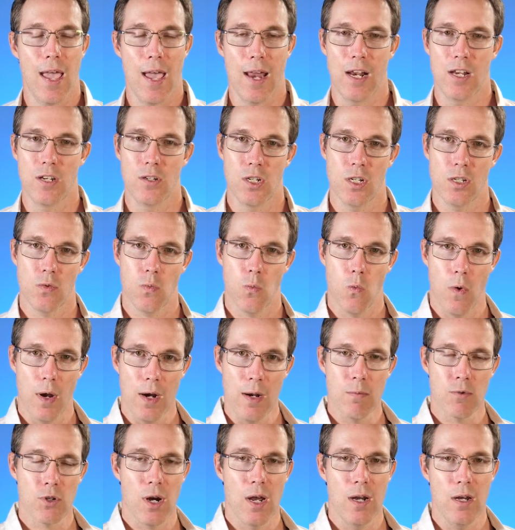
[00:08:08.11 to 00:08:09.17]
And I'm just,
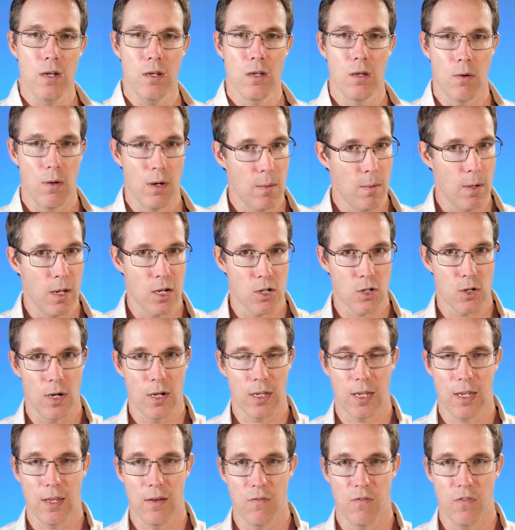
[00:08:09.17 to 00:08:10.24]
what I'm trying to do, and I'm not trying
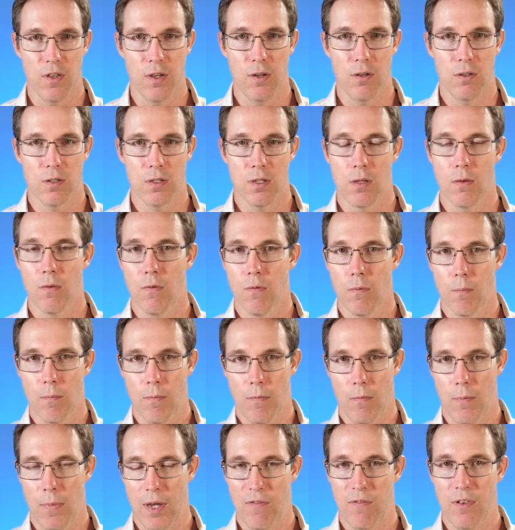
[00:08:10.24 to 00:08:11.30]
to confuse
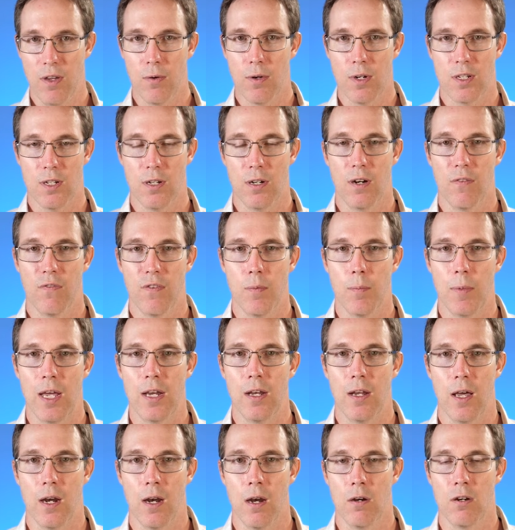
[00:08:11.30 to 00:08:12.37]
my viewers here if you
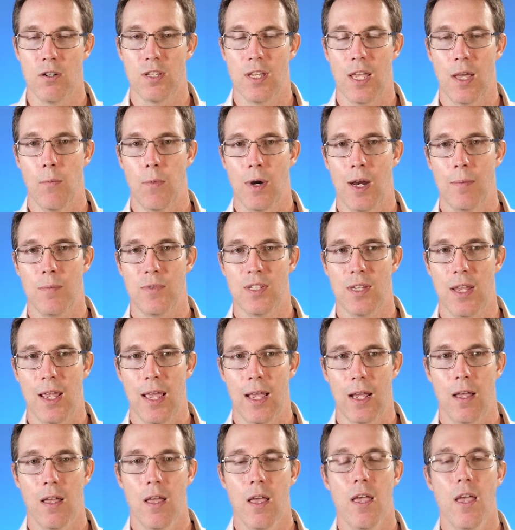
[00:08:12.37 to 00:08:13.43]
might not understand what I'm
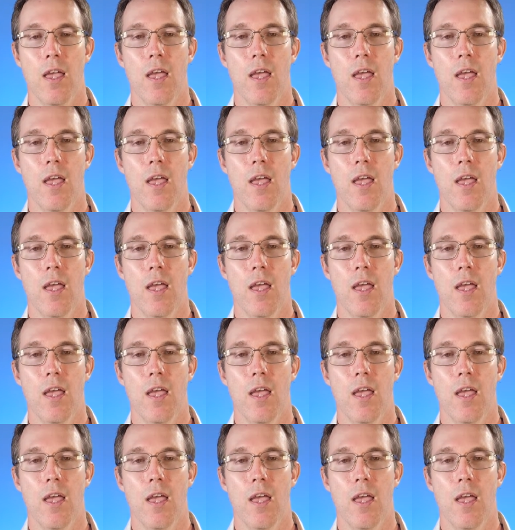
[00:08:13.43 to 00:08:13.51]
saying.